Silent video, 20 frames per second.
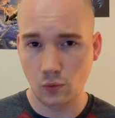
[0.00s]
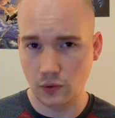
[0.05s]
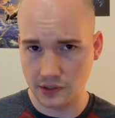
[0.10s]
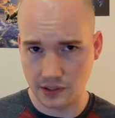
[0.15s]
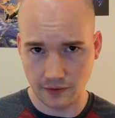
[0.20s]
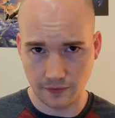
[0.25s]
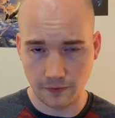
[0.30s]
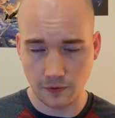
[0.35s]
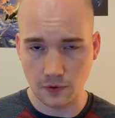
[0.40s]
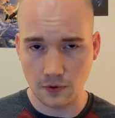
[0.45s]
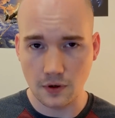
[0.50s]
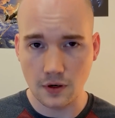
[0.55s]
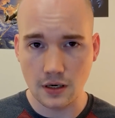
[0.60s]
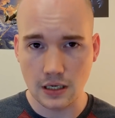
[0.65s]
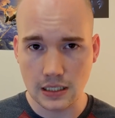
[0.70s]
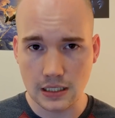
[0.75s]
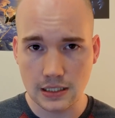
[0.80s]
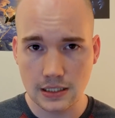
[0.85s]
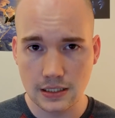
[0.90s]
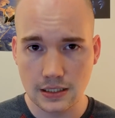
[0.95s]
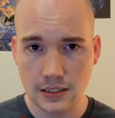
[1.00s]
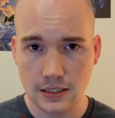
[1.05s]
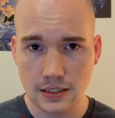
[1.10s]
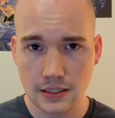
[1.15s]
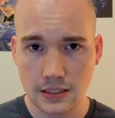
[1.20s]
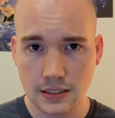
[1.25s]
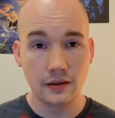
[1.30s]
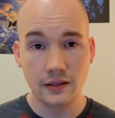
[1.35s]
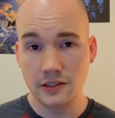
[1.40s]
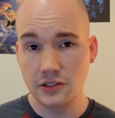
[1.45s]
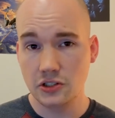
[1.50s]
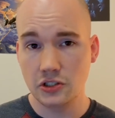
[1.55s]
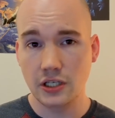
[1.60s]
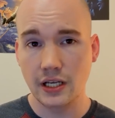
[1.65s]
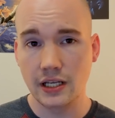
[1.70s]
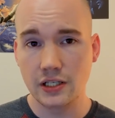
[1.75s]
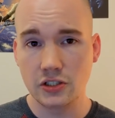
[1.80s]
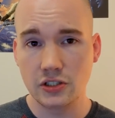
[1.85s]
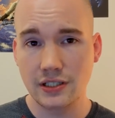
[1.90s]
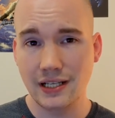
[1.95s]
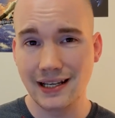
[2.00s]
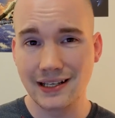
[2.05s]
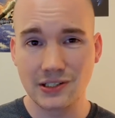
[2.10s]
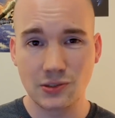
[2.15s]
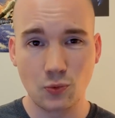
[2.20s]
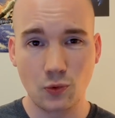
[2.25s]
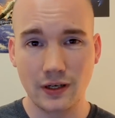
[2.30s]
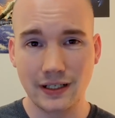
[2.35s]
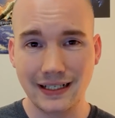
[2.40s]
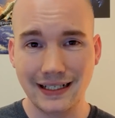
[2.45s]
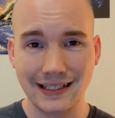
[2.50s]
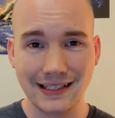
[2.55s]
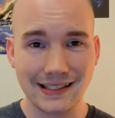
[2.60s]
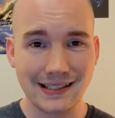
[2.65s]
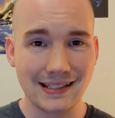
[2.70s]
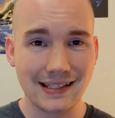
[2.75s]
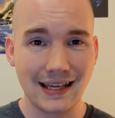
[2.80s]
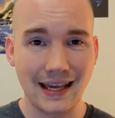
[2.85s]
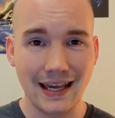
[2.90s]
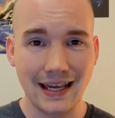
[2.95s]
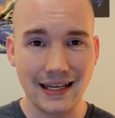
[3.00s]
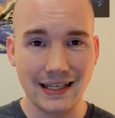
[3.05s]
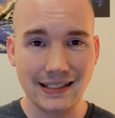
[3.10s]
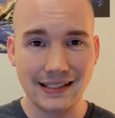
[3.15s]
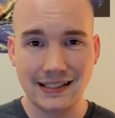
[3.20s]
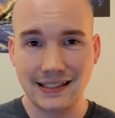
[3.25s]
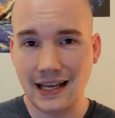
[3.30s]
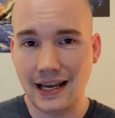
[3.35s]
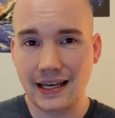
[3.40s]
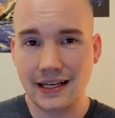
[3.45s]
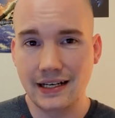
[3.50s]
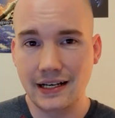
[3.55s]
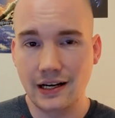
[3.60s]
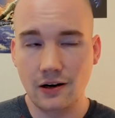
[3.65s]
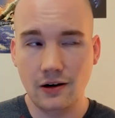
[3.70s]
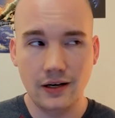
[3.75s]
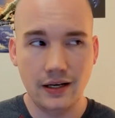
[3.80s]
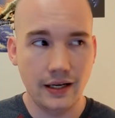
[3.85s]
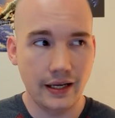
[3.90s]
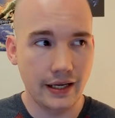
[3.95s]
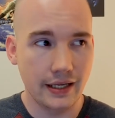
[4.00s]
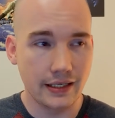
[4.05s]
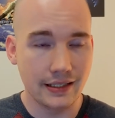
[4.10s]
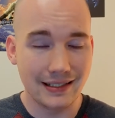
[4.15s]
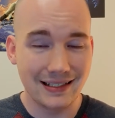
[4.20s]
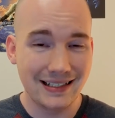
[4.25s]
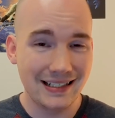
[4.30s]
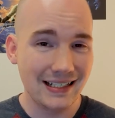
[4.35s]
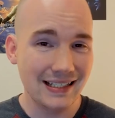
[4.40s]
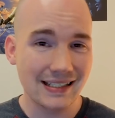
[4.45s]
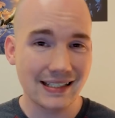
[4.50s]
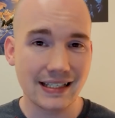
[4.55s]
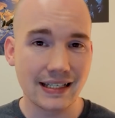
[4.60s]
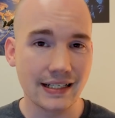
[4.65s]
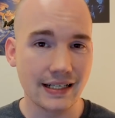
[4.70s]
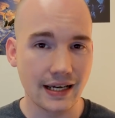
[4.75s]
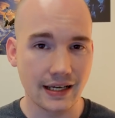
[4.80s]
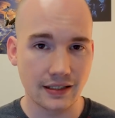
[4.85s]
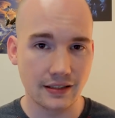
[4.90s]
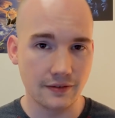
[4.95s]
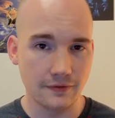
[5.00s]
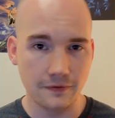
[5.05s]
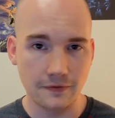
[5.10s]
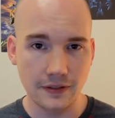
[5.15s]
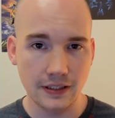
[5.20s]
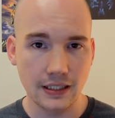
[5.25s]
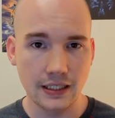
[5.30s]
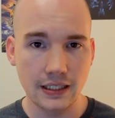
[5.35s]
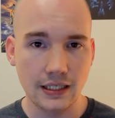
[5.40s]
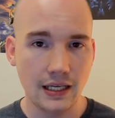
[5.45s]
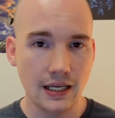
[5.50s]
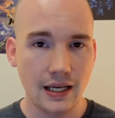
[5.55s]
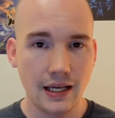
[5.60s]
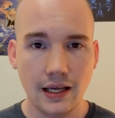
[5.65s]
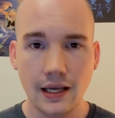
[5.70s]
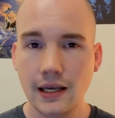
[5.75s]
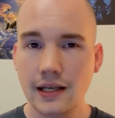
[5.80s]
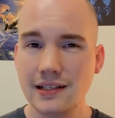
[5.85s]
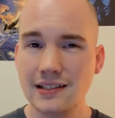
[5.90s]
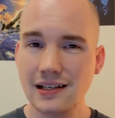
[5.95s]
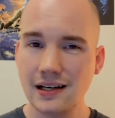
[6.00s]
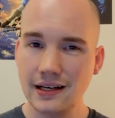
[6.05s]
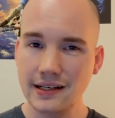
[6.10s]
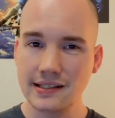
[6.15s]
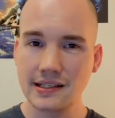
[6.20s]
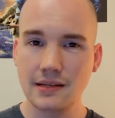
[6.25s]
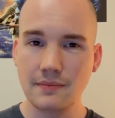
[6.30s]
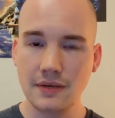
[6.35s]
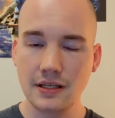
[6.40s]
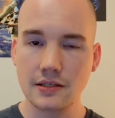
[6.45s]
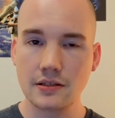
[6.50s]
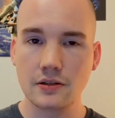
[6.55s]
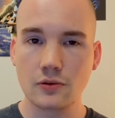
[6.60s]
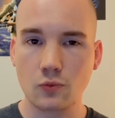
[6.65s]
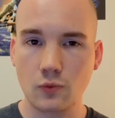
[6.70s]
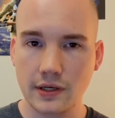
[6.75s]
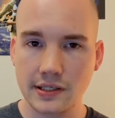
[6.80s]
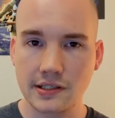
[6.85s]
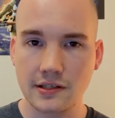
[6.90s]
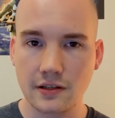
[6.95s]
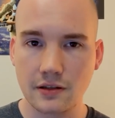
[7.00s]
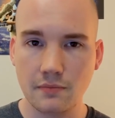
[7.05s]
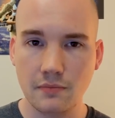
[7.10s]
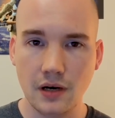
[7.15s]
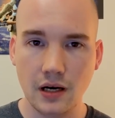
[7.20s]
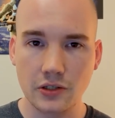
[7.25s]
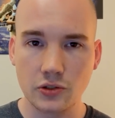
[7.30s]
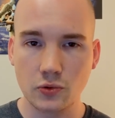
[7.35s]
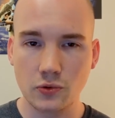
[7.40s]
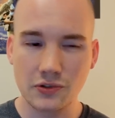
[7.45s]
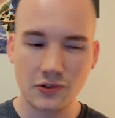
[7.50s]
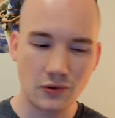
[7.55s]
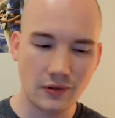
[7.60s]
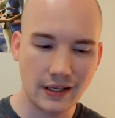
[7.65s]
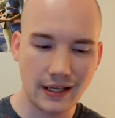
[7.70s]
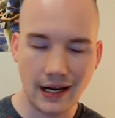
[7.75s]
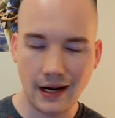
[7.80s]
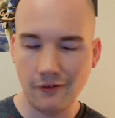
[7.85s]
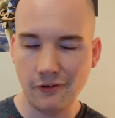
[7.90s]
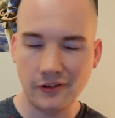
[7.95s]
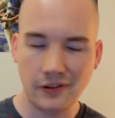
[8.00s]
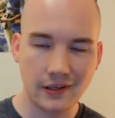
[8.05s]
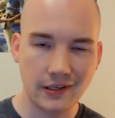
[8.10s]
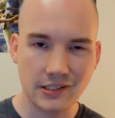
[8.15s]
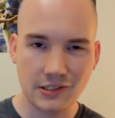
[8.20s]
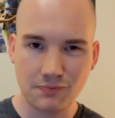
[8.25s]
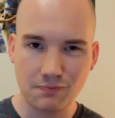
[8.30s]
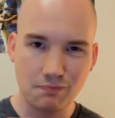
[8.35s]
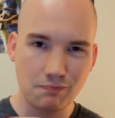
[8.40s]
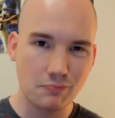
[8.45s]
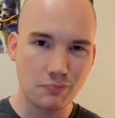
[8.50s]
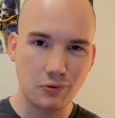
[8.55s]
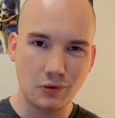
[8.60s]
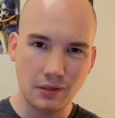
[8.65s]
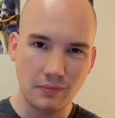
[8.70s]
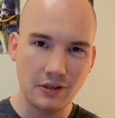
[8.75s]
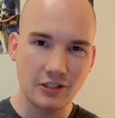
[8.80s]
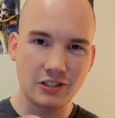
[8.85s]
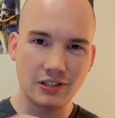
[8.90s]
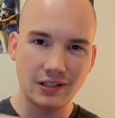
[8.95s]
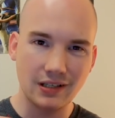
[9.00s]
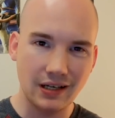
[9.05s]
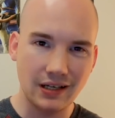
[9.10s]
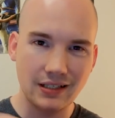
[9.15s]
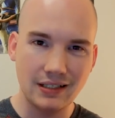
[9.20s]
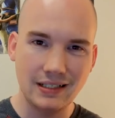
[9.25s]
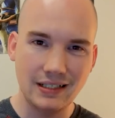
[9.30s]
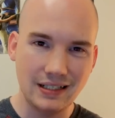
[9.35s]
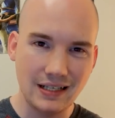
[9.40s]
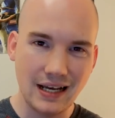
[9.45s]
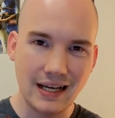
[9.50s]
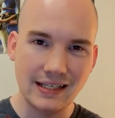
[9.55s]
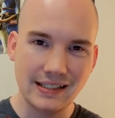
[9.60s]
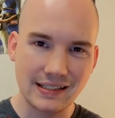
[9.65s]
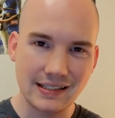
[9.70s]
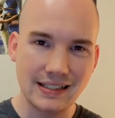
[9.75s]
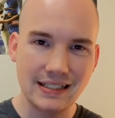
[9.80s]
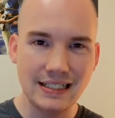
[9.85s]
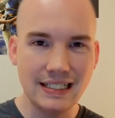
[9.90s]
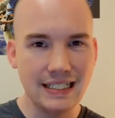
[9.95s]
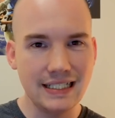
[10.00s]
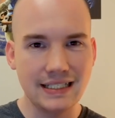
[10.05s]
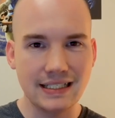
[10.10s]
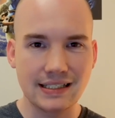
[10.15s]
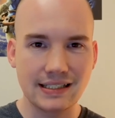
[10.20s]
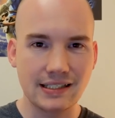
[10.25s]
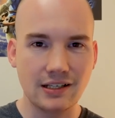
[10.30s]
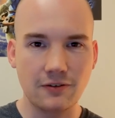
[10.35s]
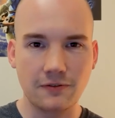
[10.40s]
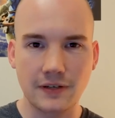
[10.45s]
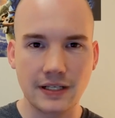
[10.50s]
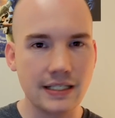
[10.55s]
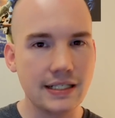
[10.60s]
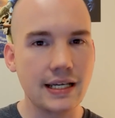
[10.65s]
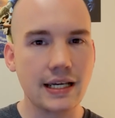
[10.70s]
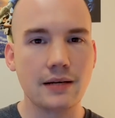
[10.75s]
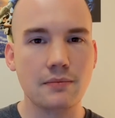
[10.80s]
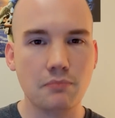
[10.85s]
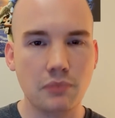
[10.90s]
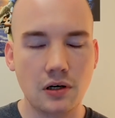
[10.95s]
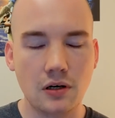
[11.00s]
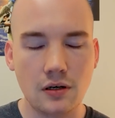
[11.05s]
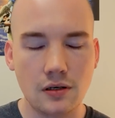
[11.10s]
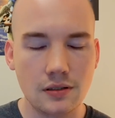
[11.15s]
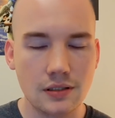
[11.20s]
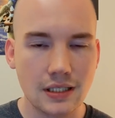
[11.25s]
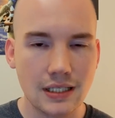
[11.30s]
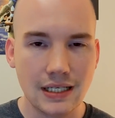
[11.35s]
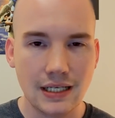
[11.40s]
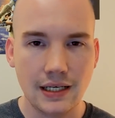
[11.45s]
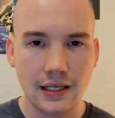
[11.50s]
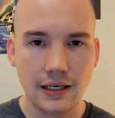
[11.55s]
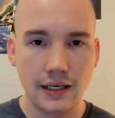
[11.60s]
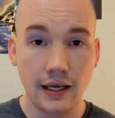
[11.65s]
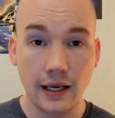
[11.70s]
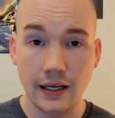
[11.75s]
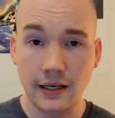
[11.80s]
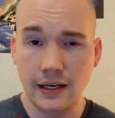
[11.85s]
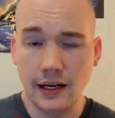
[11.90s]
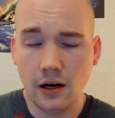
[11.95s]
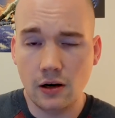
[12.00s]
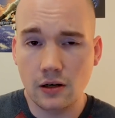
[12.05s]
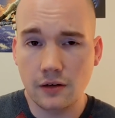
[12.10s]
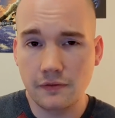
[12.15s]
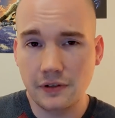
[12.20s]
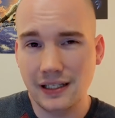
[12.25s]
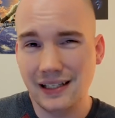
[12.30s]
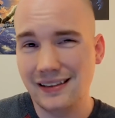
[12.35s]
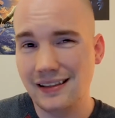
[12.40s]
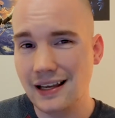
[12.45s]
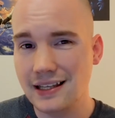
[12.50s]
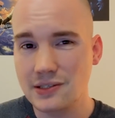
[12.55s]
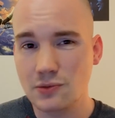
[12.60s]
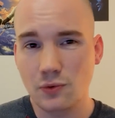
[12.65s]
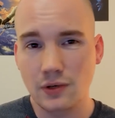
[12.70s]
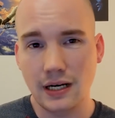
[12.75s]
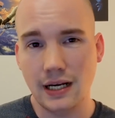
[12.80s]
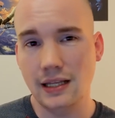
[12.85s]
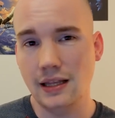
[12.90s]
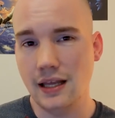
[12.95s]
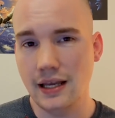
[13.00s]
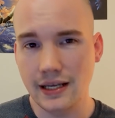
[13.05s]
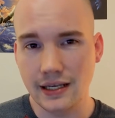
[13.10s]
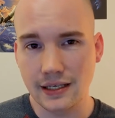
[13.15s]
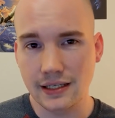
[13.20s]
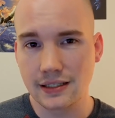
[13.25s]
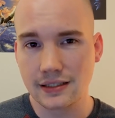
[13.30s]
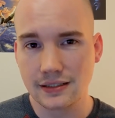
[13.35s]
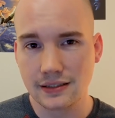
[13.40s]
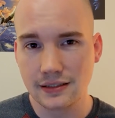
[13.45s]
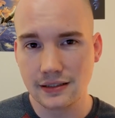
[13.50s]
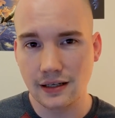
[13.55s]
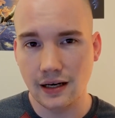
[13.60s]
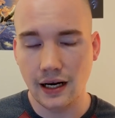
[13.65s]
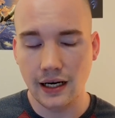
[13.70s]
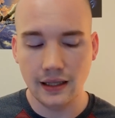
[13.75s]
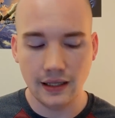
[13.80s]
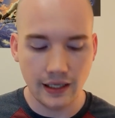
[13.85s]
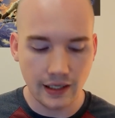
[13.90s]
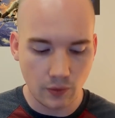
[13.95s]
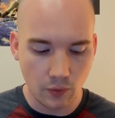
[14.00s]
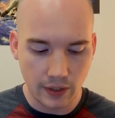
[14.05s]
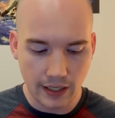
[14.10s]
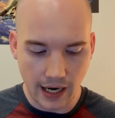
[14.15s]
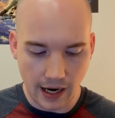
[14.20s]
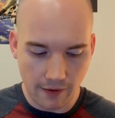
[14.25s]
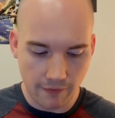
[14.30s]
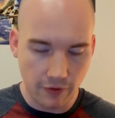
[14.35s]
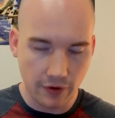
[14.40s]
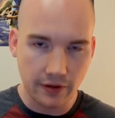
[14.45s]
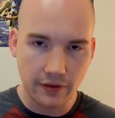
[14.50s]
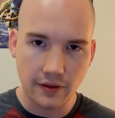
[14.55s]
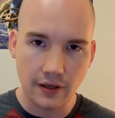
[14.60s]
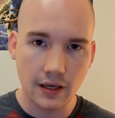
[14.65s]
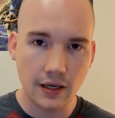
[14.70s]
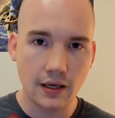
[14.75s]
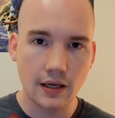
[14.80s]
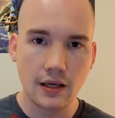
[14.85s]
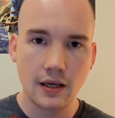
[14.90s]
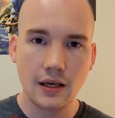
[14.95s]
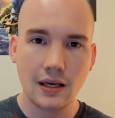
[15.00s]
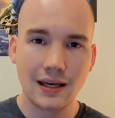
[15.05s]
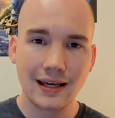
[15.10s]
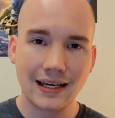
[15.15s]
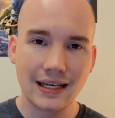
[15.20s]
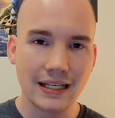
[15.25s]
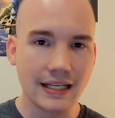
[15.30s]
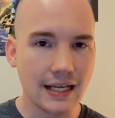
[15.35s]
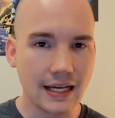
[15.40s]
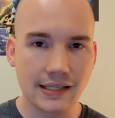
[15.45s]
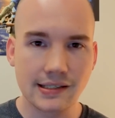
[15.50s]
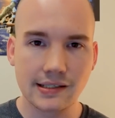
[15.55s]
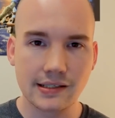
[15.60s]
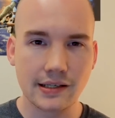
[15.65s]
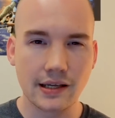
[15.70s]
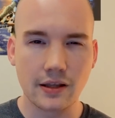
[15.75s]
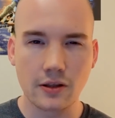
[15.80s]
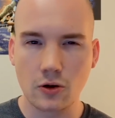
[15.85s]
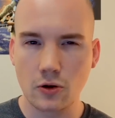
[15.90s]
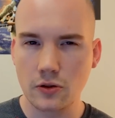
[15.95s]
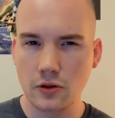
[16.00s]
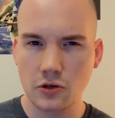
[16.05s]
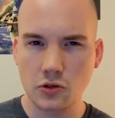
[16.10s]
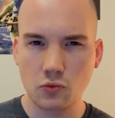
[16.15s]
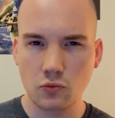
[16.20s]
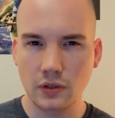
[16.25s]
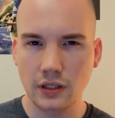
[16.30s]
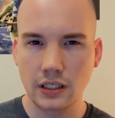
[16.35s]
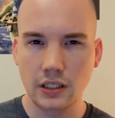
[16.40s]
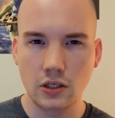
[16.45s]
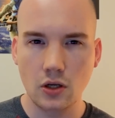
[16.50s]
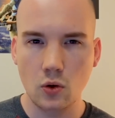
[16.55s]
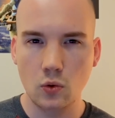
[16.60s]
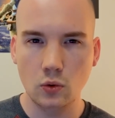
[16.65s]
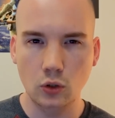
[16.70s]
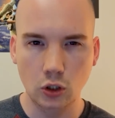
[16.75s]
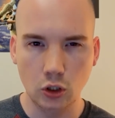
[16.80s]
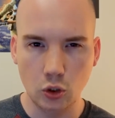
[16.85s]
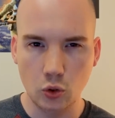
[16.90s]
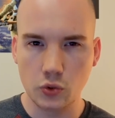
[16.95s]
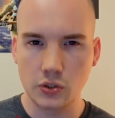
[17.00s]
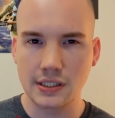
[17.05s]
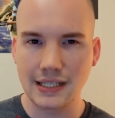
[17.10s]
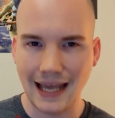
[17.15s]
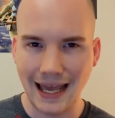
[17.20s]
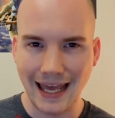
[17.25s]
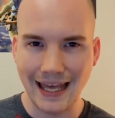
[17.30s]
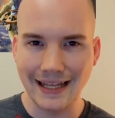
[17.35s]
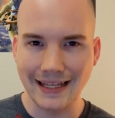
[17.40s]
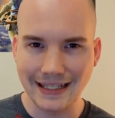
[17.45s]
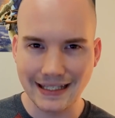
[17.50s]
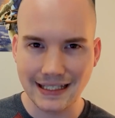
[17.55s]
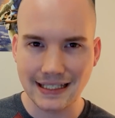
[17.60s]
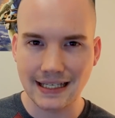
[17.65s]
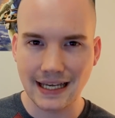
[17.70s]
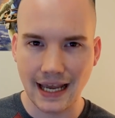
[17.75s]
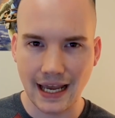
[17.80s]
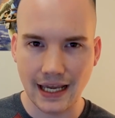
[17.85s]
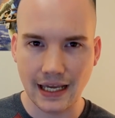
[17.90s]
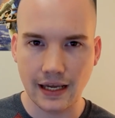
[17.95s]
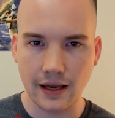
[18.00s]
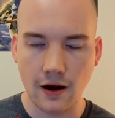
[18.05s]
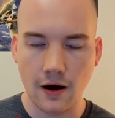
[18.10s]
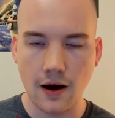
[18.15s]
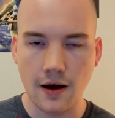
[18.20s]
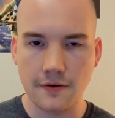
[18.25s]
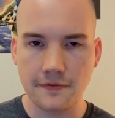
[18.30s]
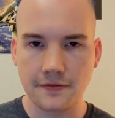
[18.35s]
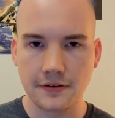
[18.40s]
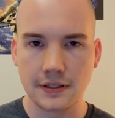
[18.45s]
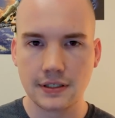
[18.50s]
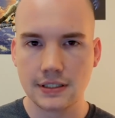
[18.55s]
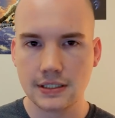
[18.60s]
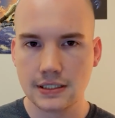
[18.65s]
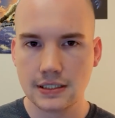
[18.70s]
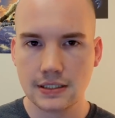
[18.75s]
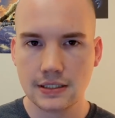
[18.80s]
once and for all. This change takes what is a secondary and disconnected villain and ties him into the rest of the module so that everything is pretty much a nice, neat, self-contained ball, and narratively, that's what I like. I like when everything connects together and there's really no loose ends hanging off.